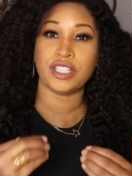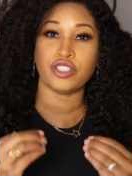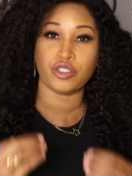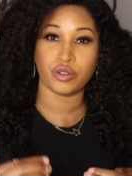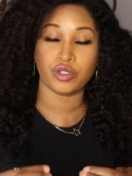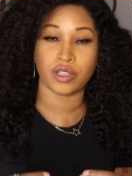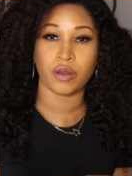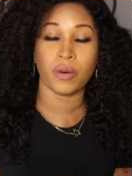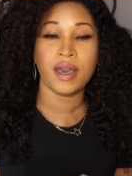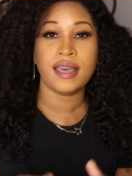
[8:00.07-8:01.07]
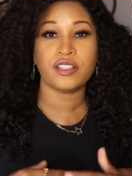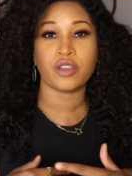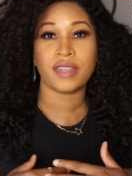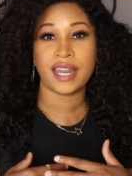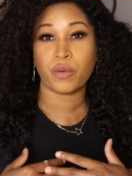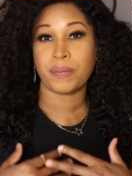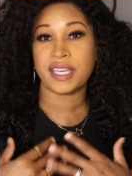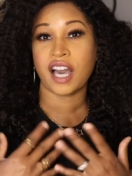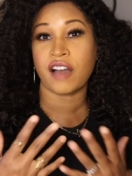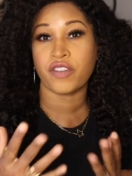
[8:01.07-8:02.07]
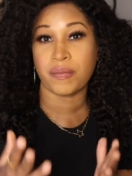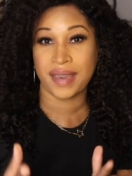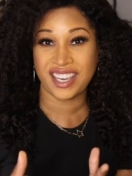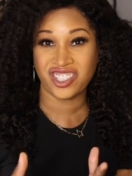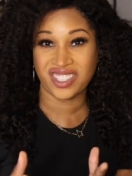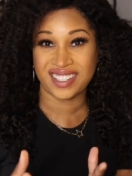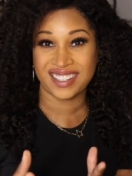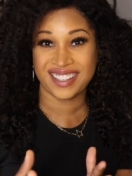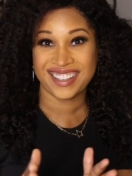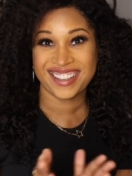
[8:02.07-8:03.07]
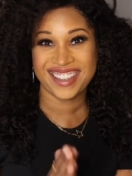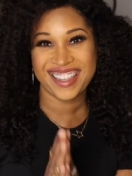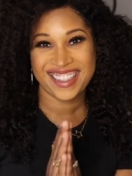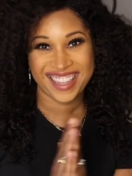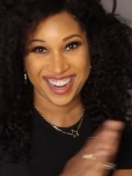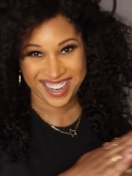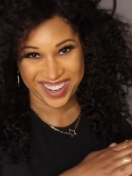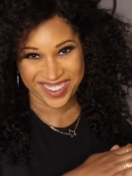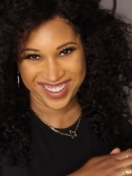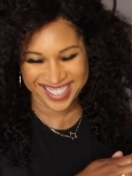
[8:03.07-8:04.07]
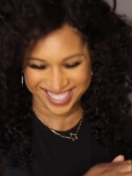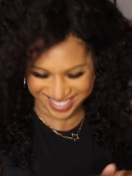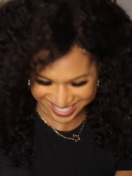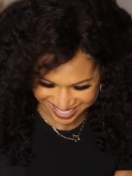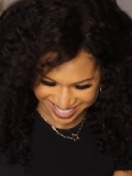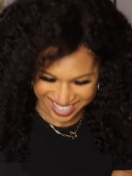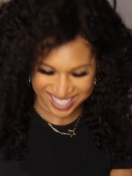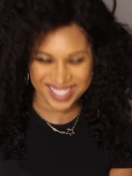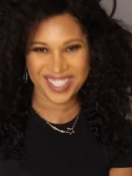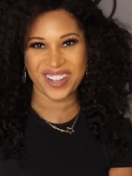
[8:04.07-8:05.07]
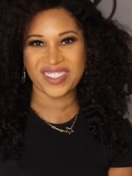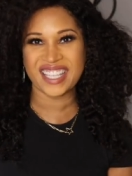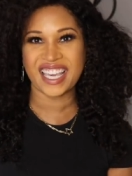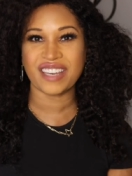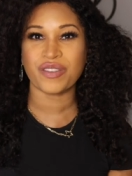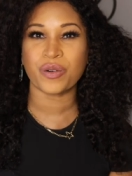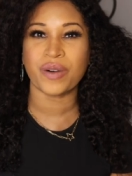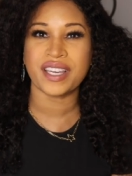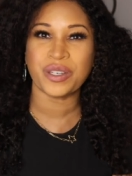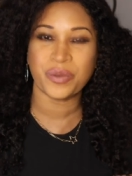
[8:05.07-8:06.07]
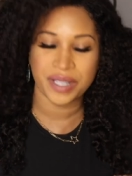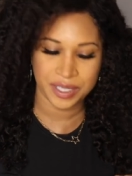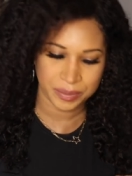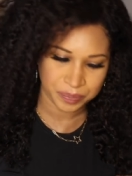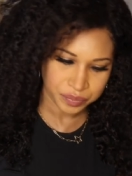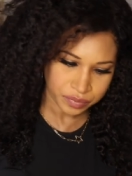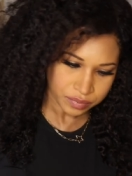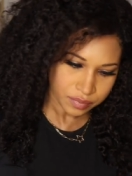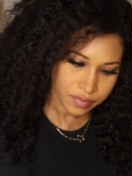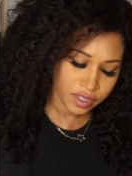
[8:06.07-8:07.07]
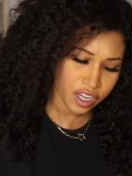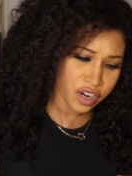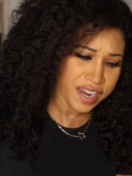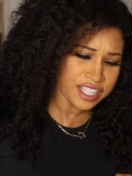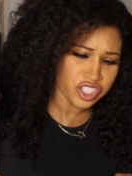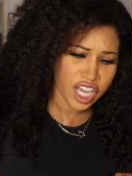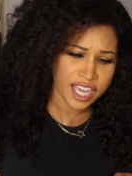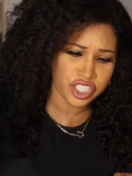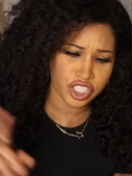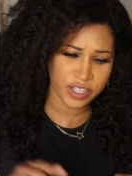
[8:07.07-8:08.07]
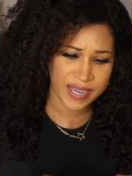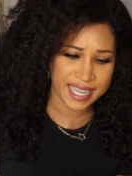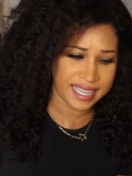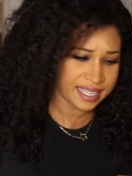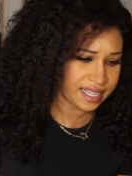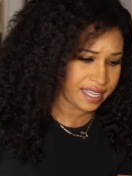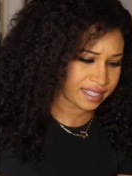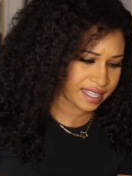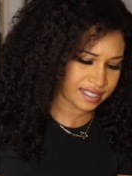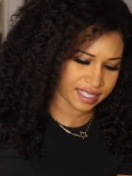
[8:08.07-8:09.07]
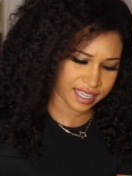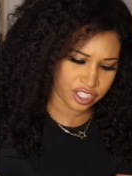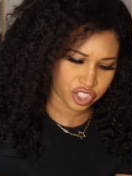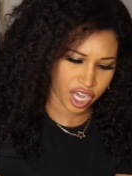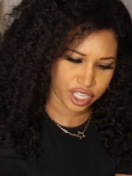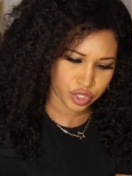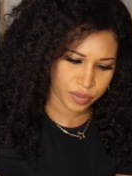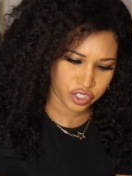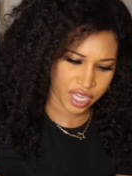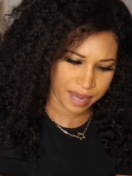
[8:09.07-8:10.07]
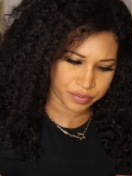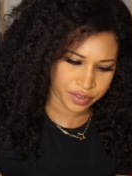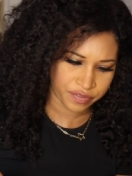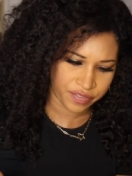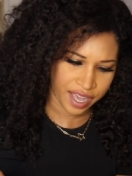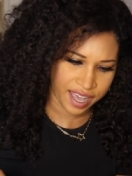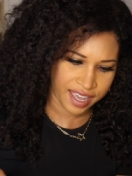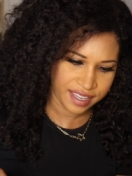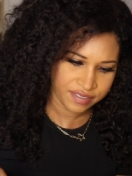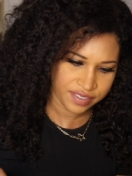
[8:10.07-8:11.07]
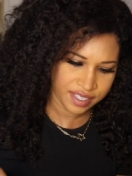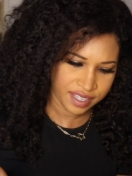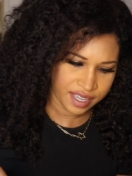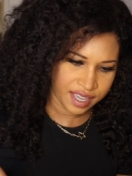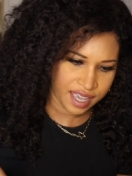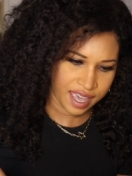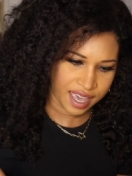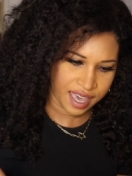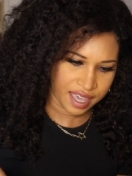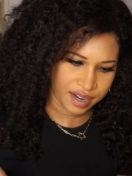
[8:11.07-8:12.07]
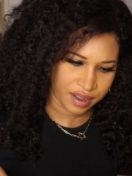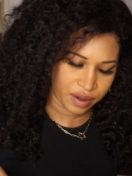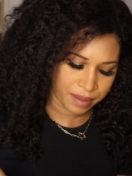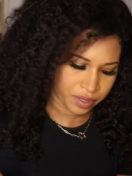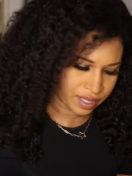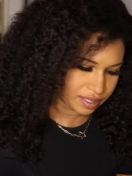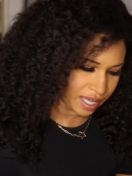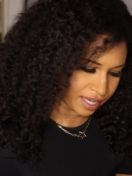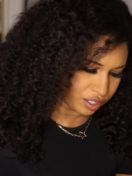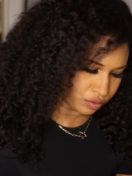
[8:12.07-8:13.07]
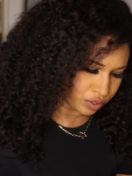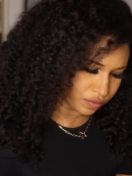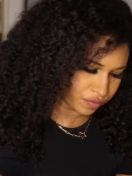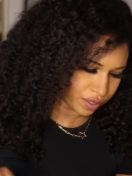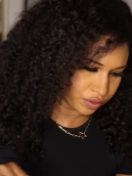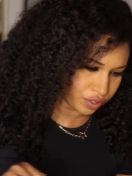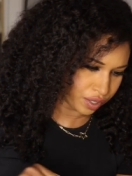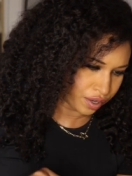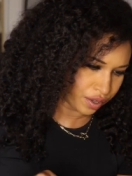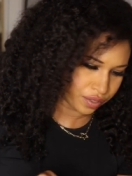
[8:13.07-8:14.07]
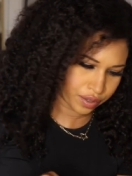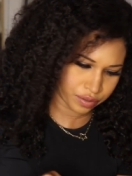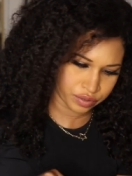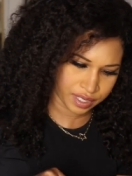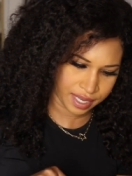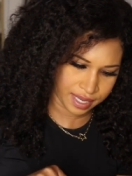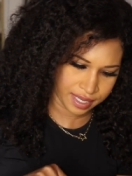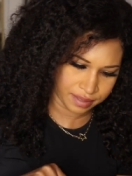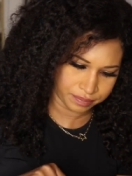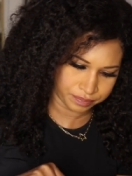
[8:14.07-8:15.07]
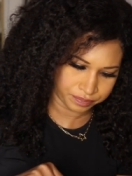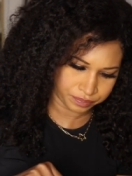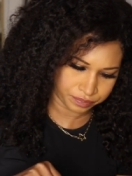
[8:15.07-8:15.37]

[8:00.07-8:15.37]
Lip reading: me to do so that it will be confirmation that I know. So take it for what you will. All right, Joshua, let's look at Joshua chapter 5. And I'm gonna take you to verse 13.